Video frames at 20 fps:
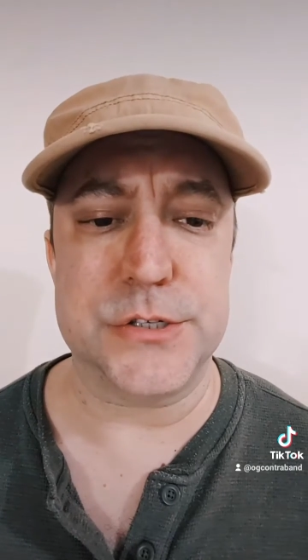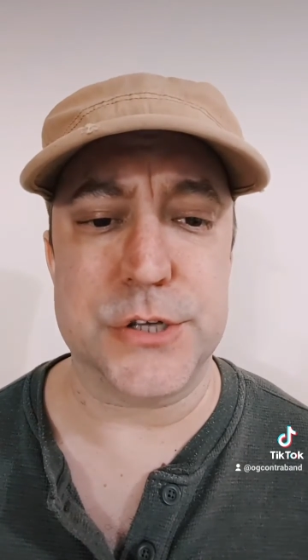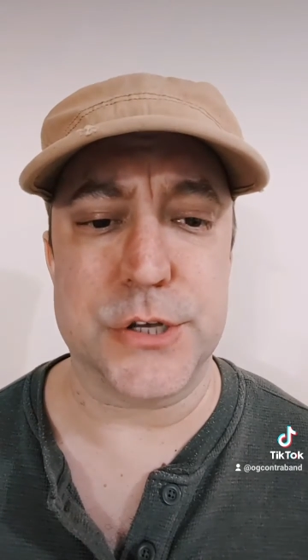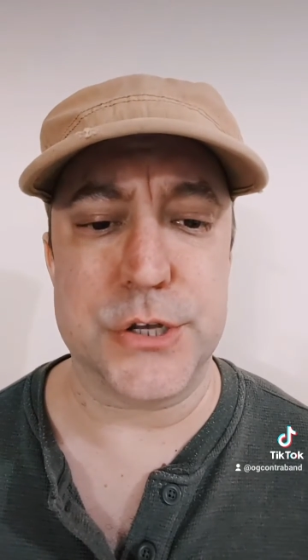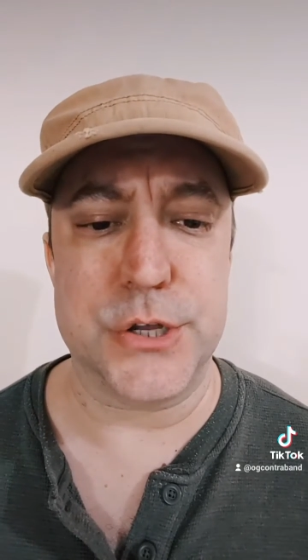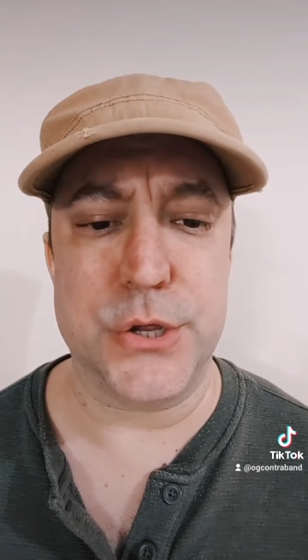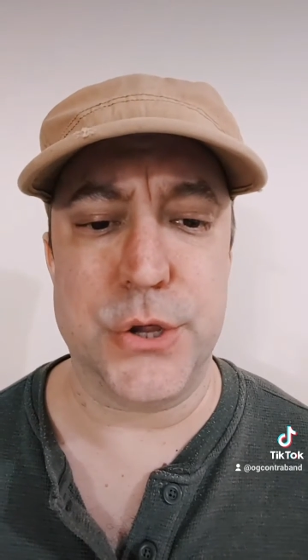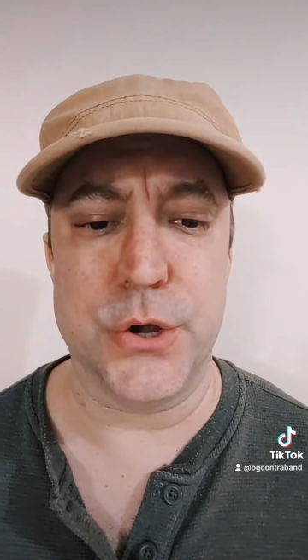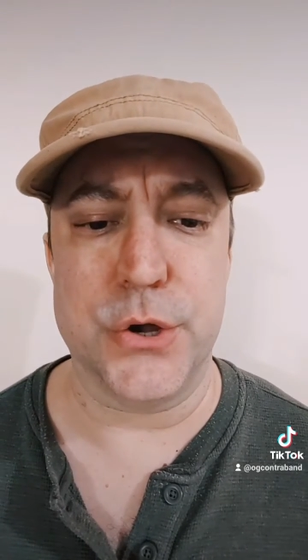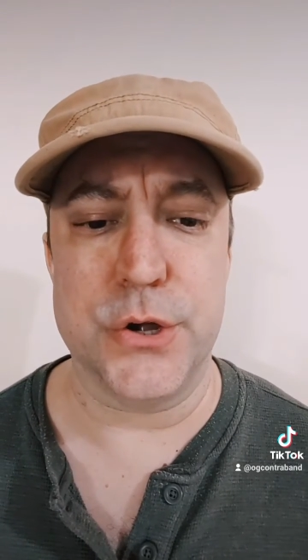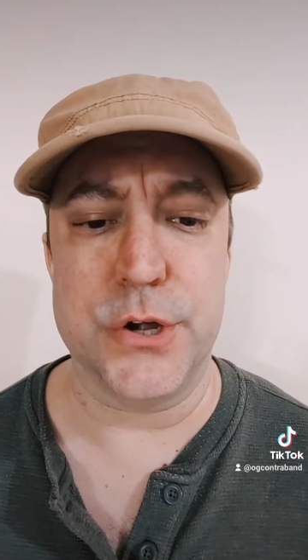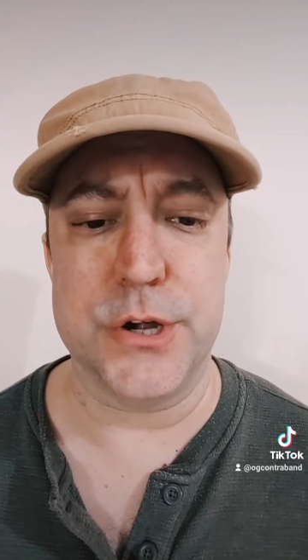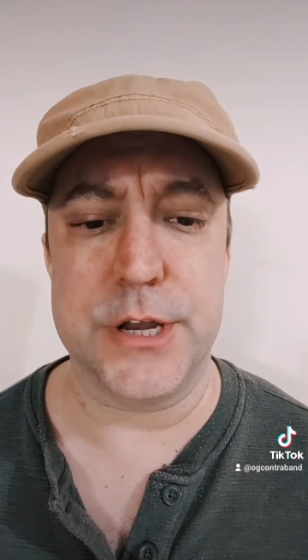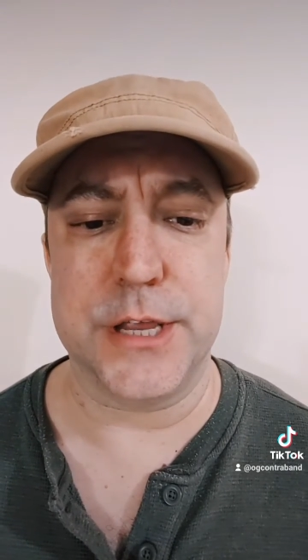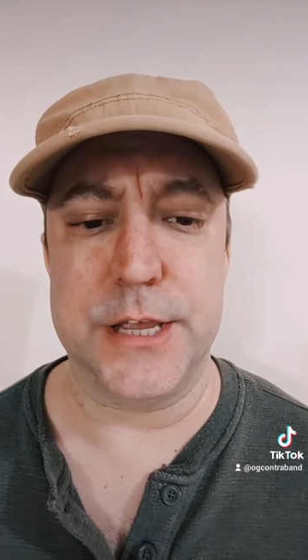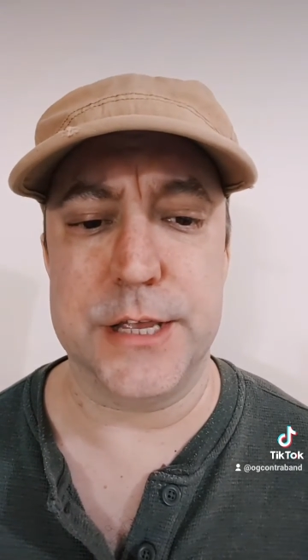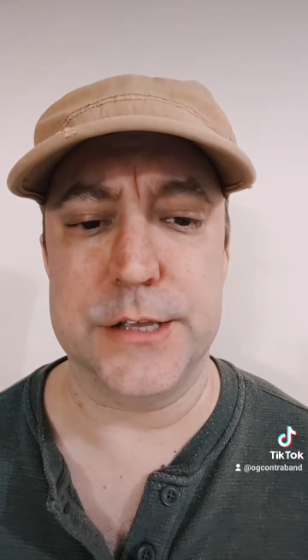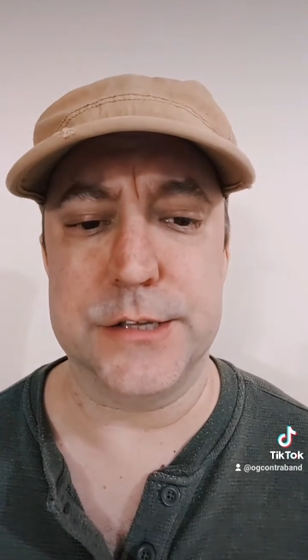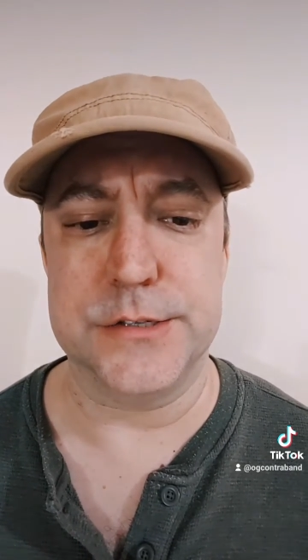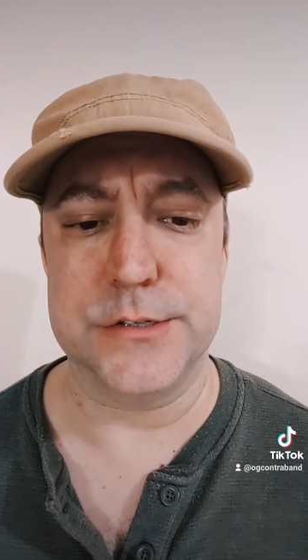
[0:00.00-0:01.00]

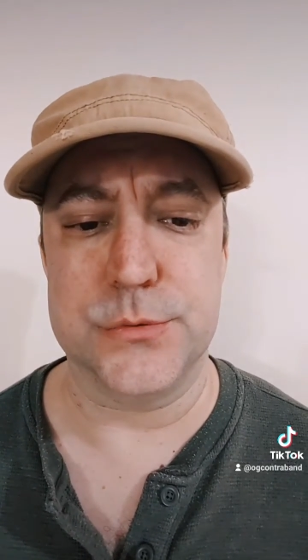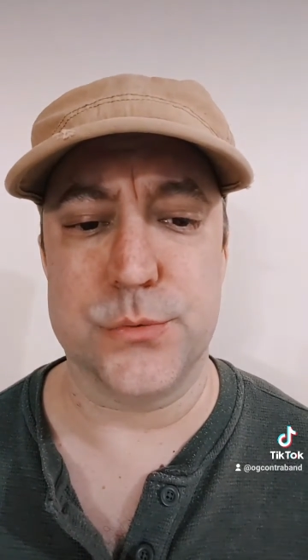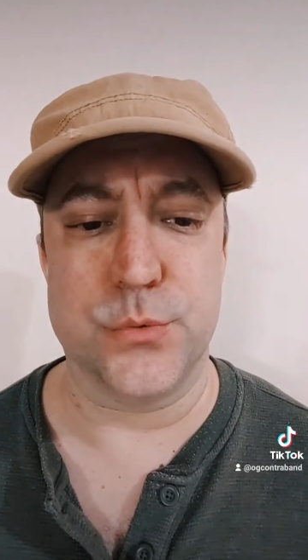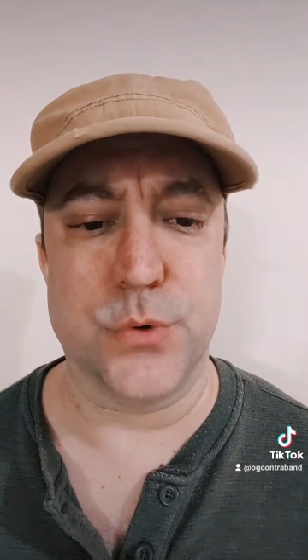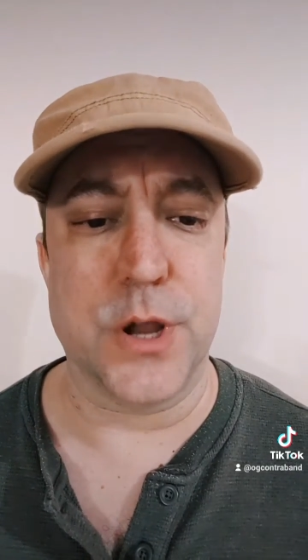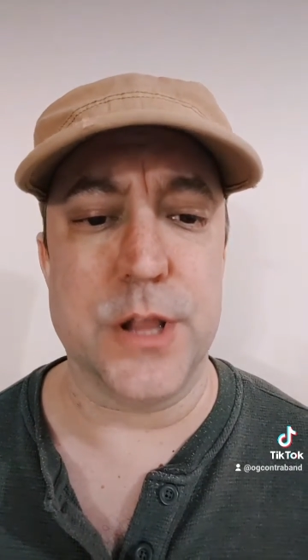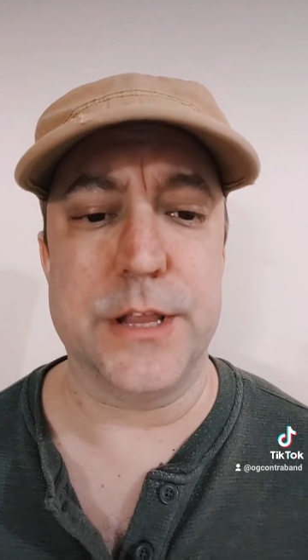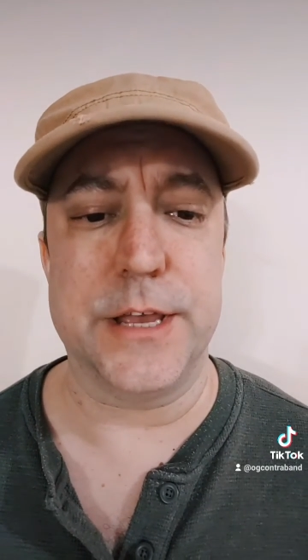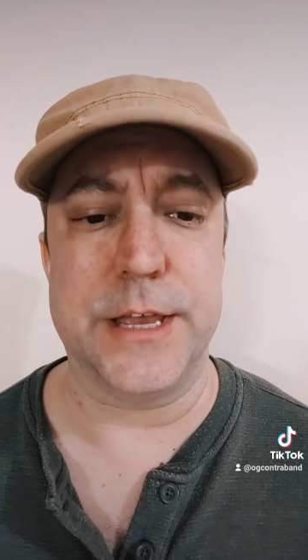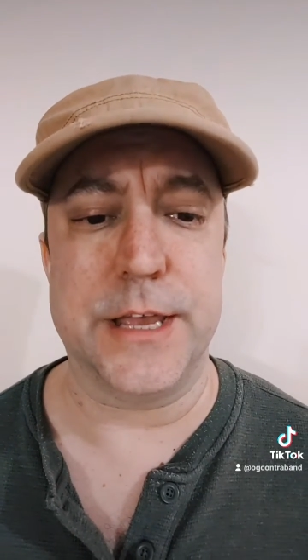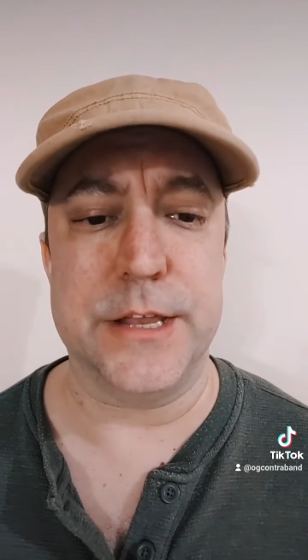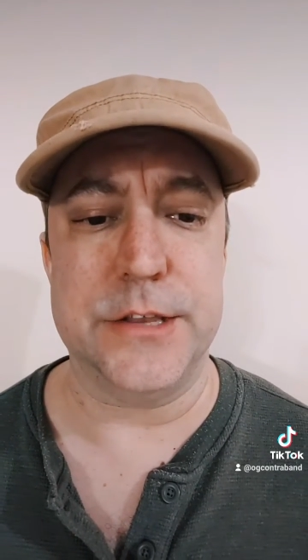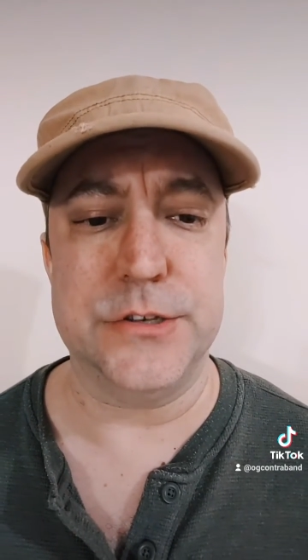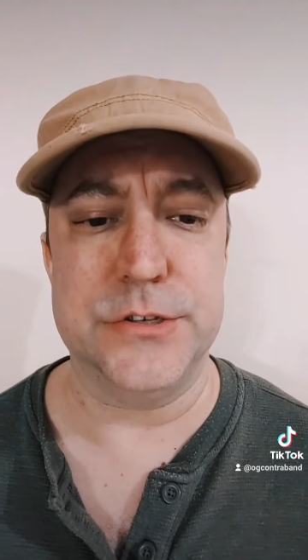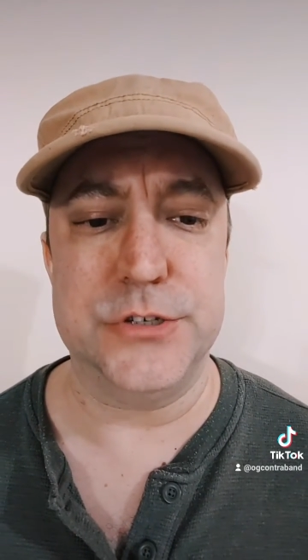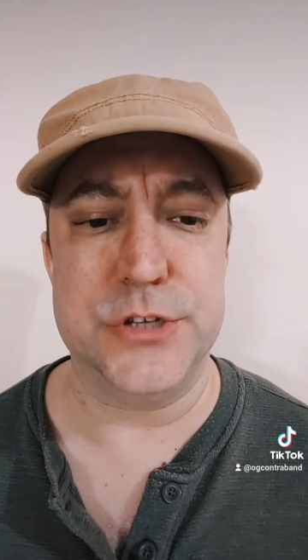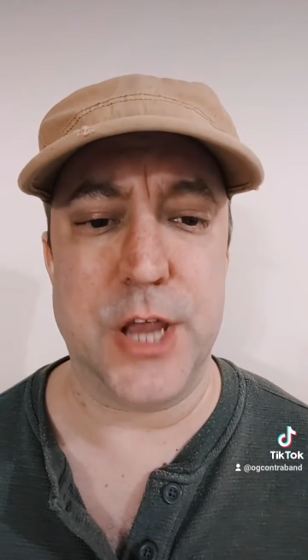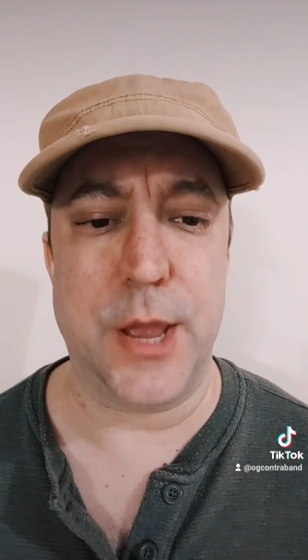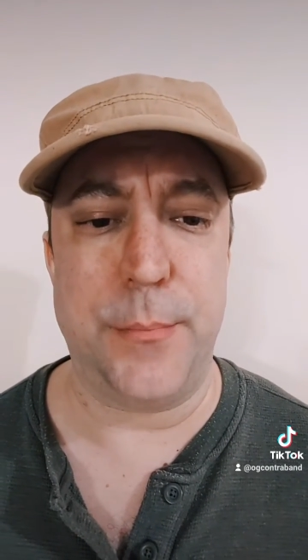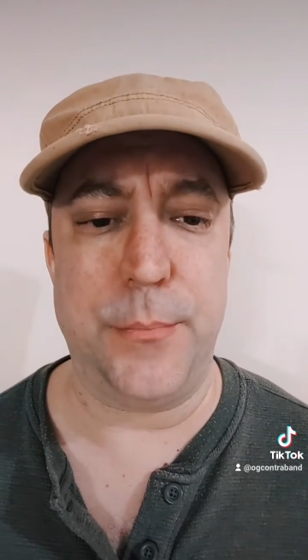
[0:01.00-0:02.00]
security is really
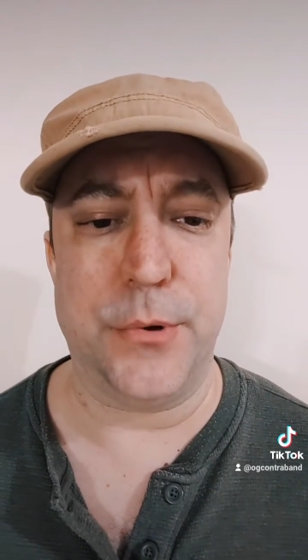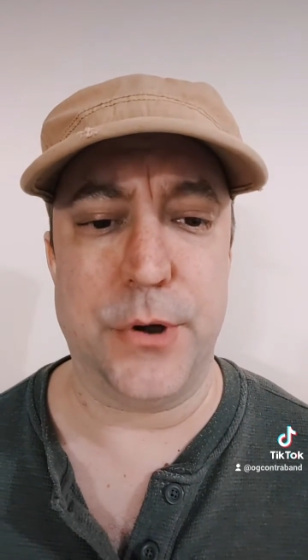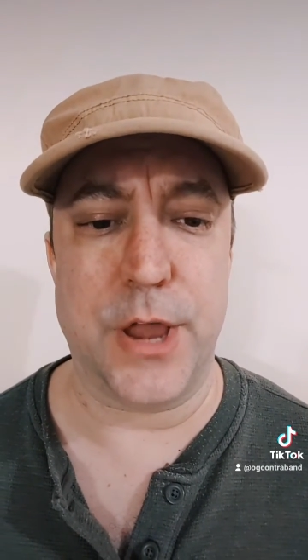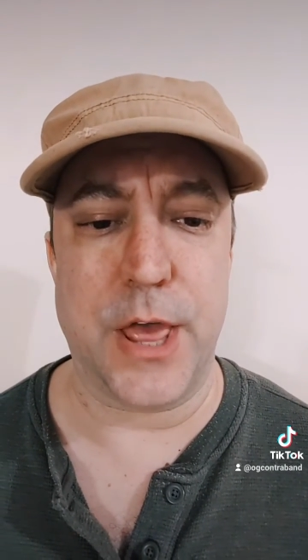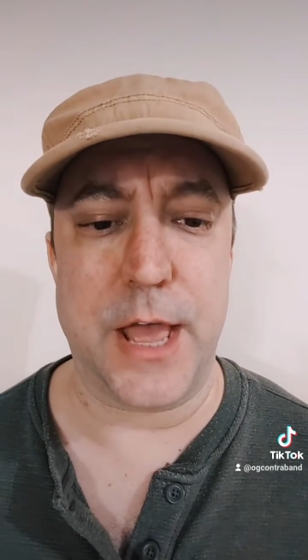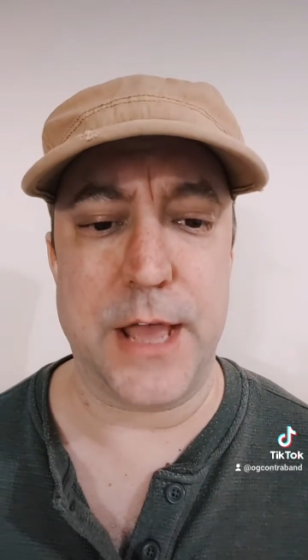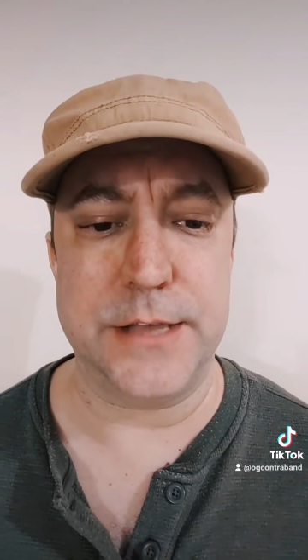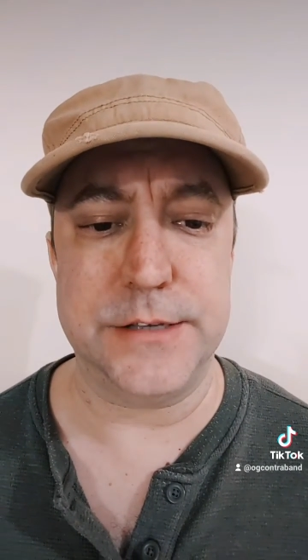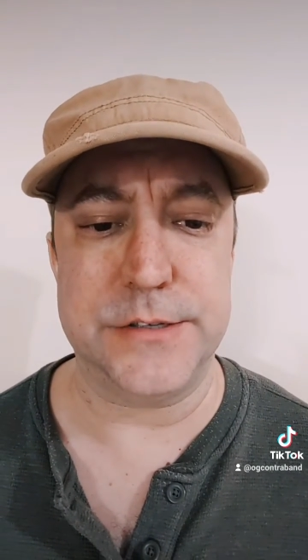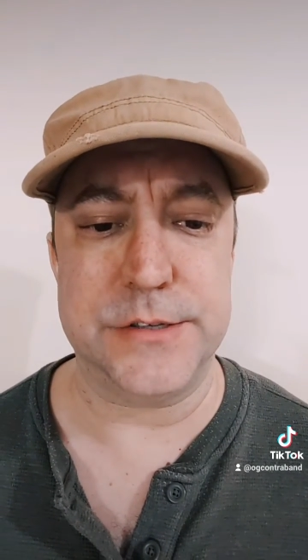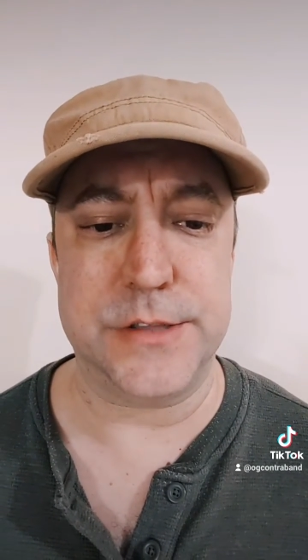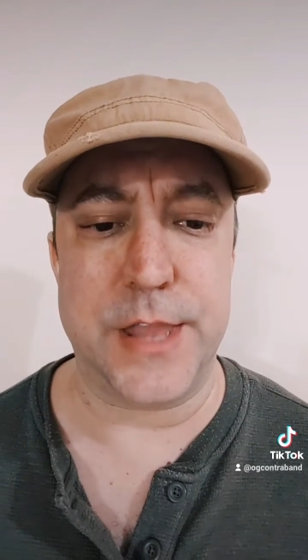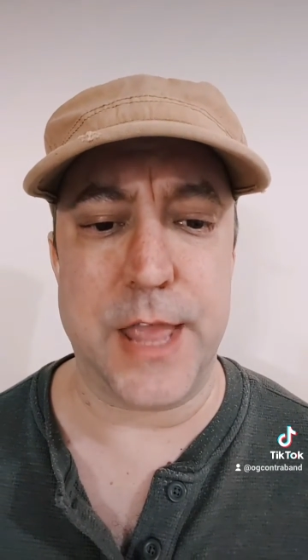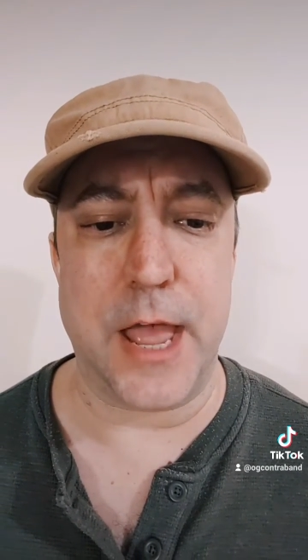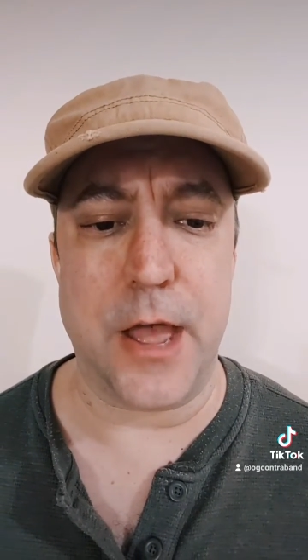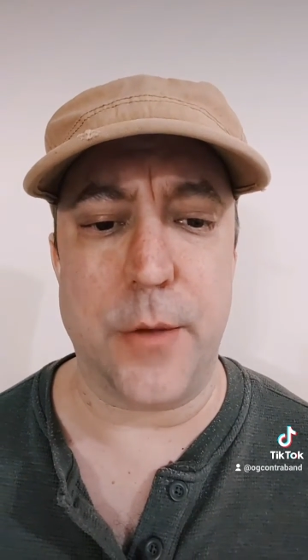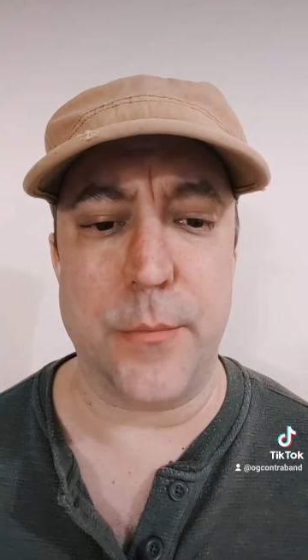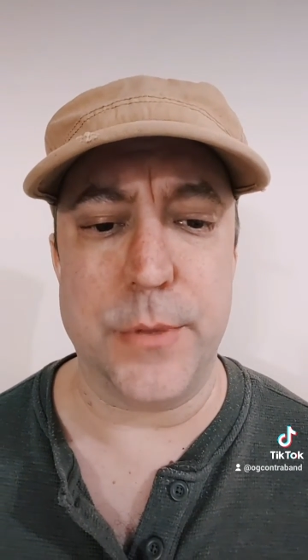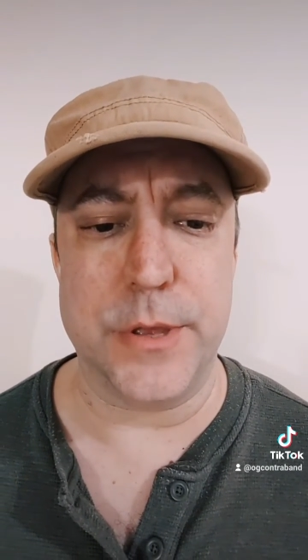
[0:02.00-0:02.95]
getting jeopardized now,